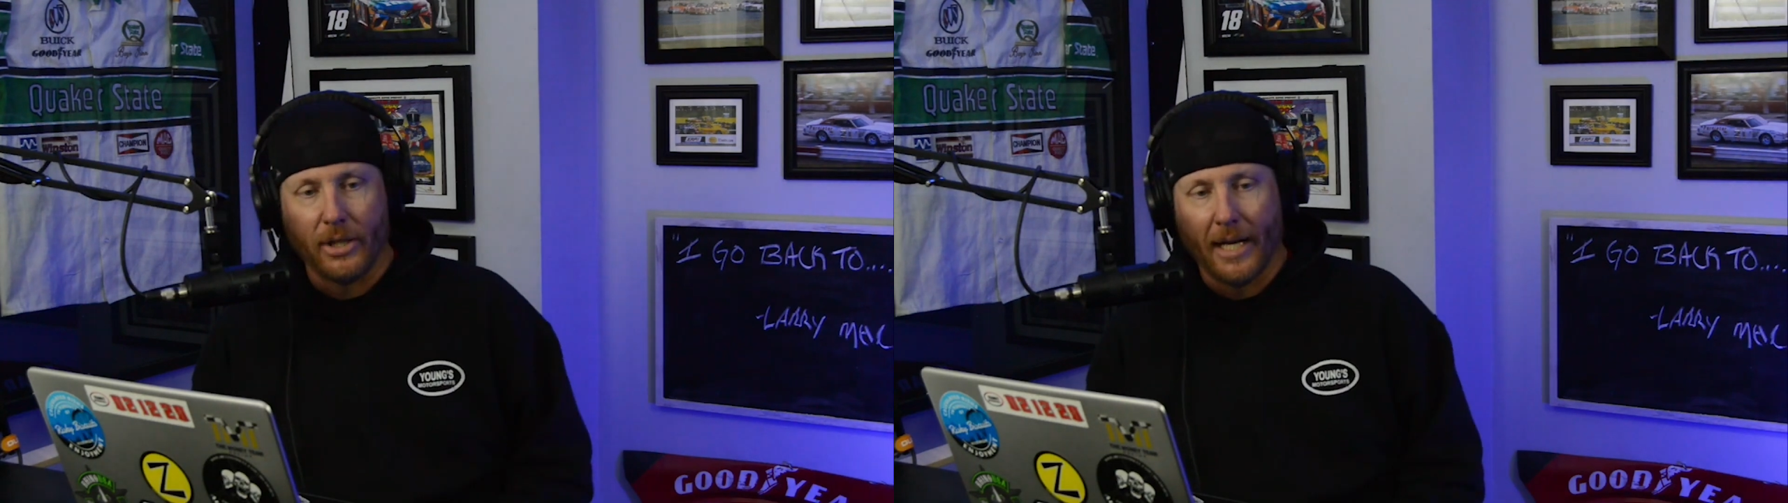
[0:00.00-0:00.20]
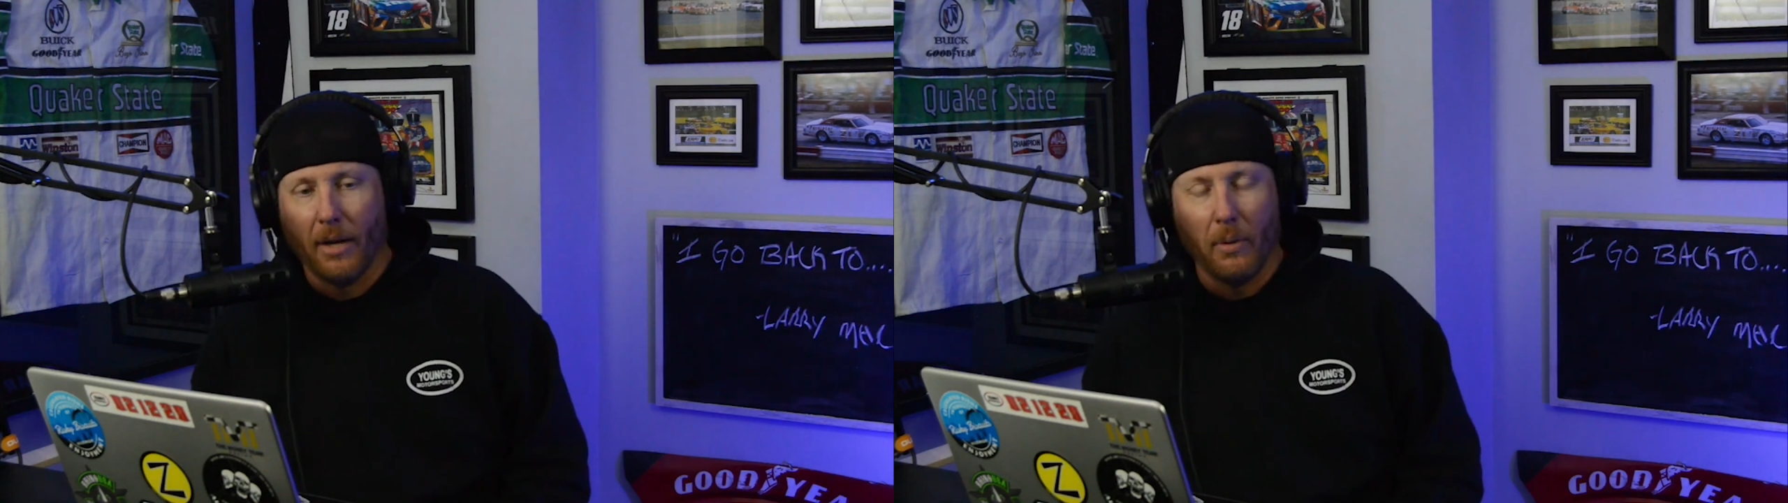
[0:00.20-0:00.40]

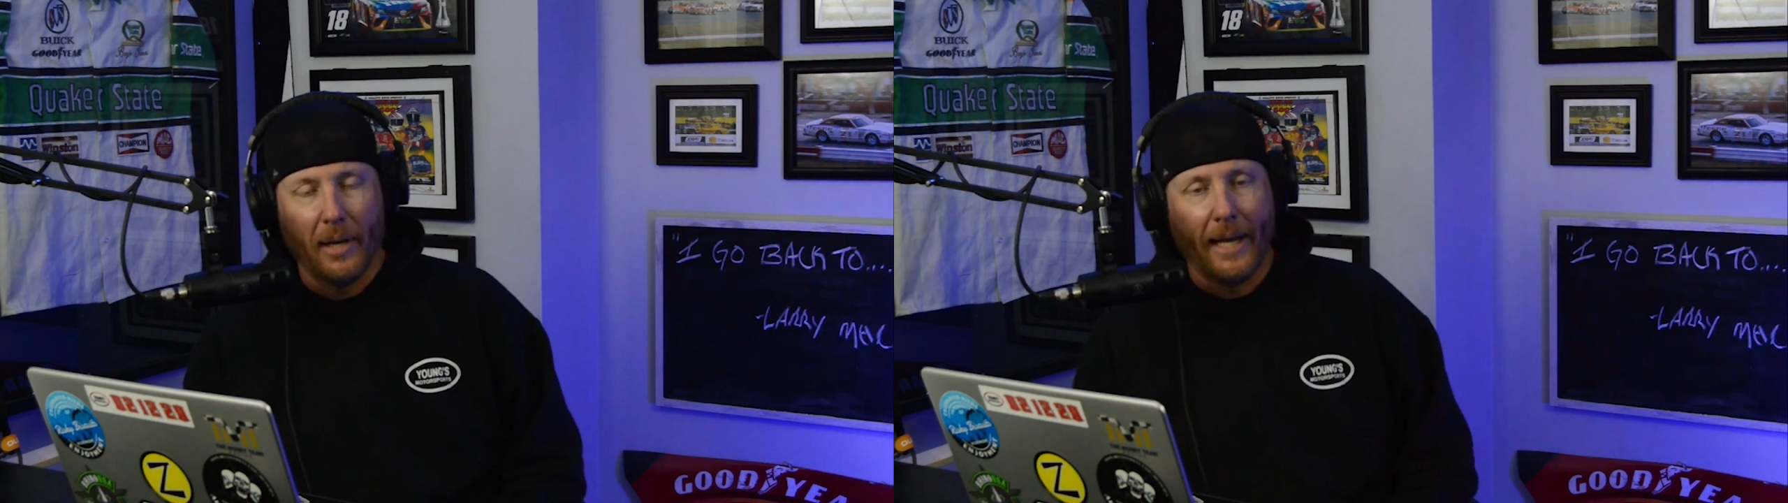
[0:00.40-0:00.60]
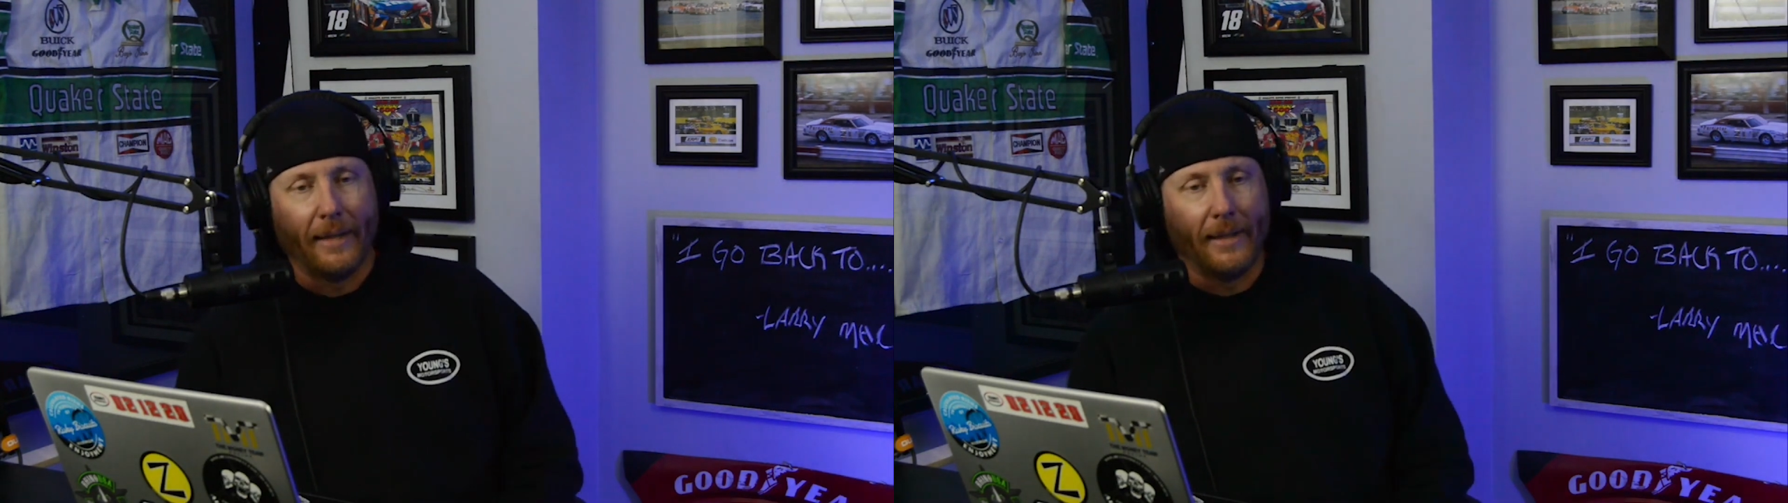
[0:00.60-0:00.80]
I don't
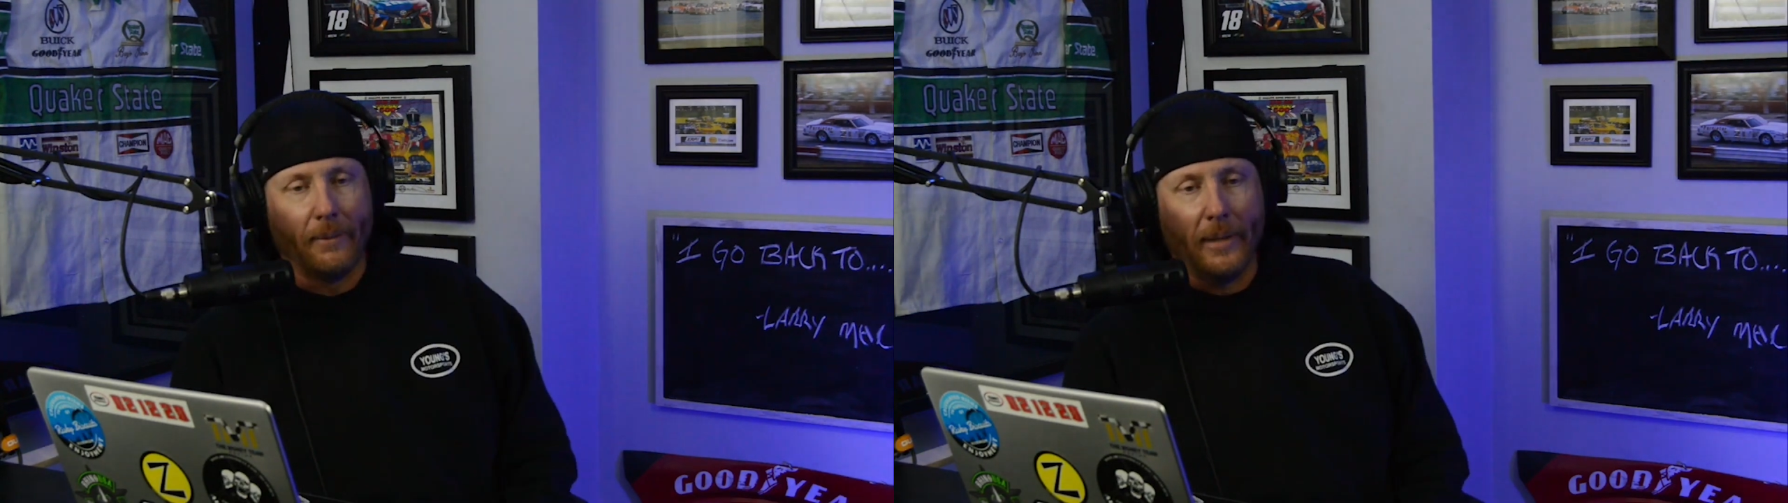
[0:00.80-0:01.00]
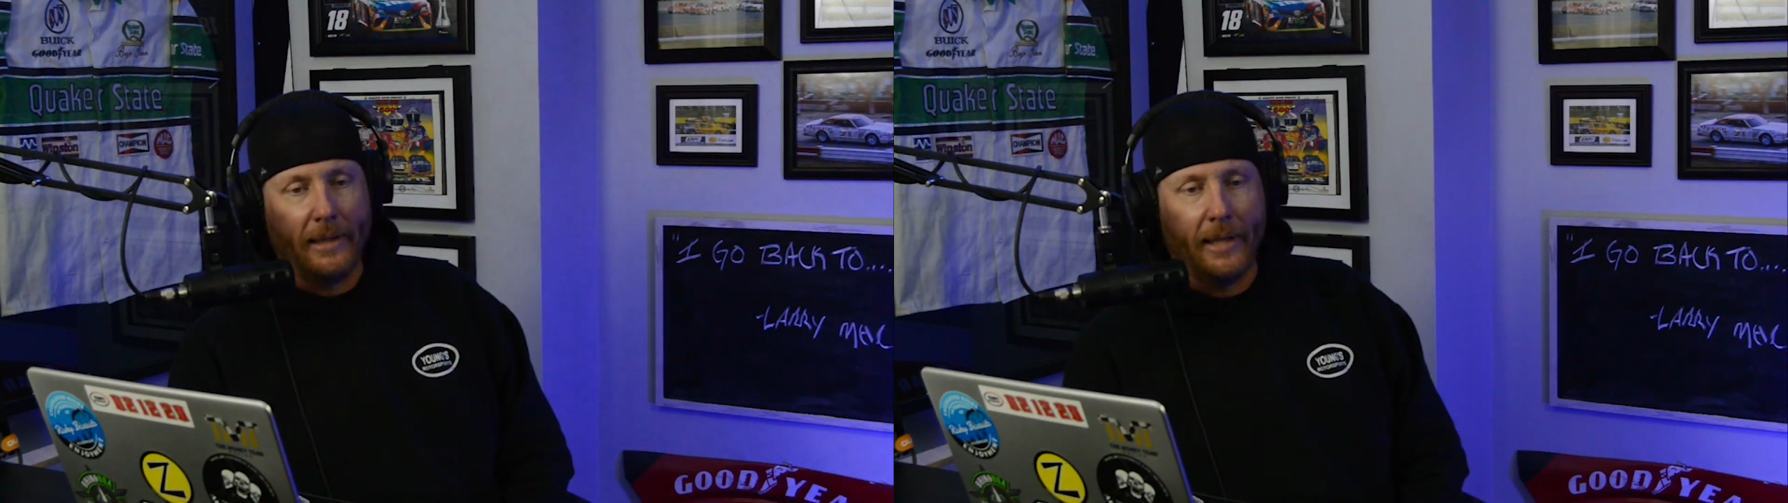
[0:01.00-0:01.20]
like it
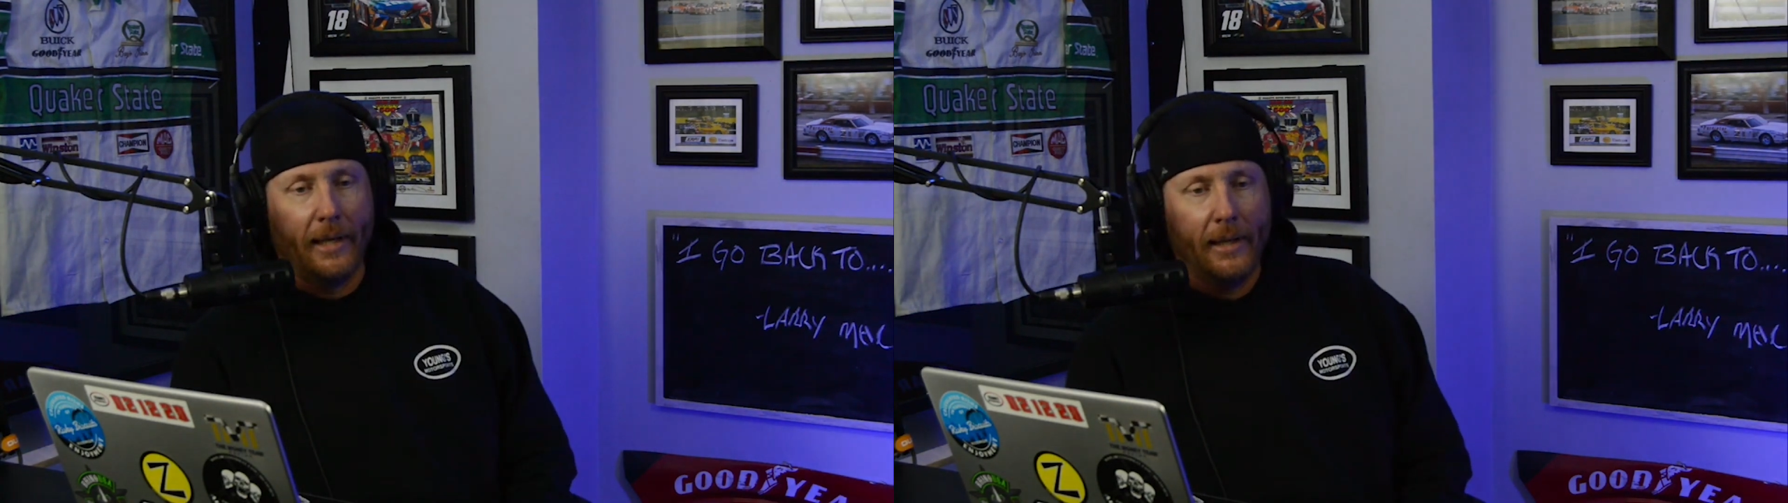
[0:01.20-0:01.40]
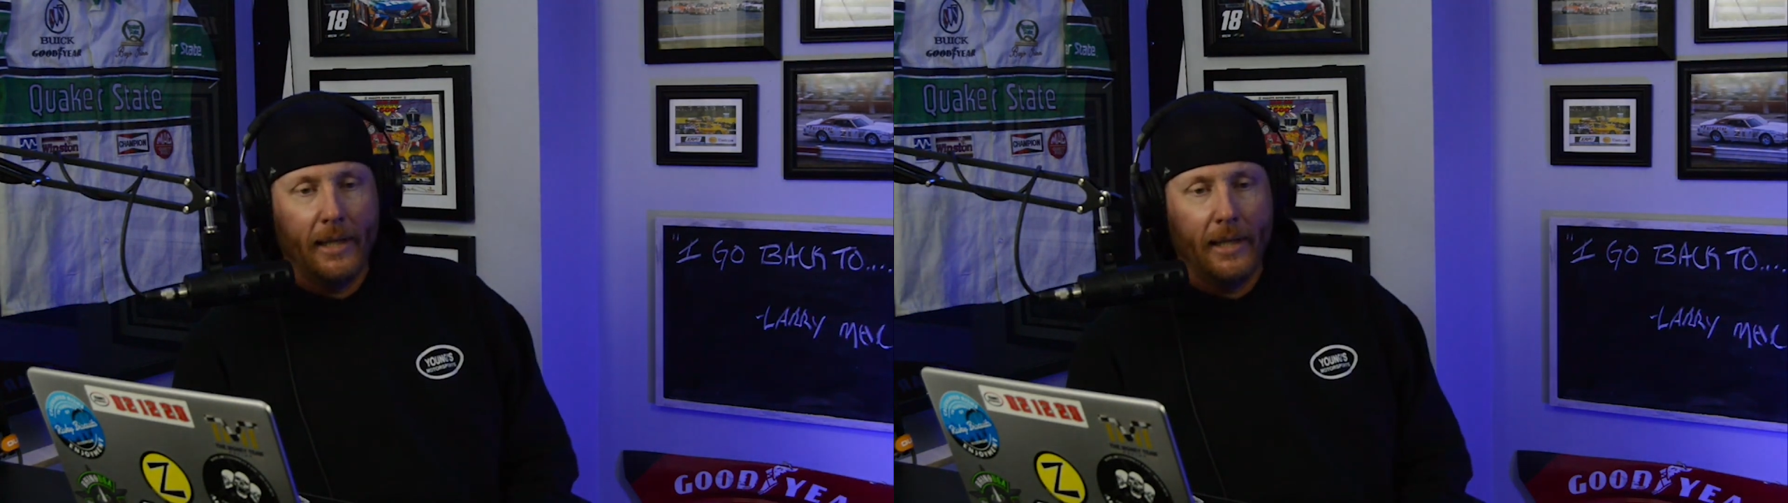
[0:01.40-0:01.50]
when I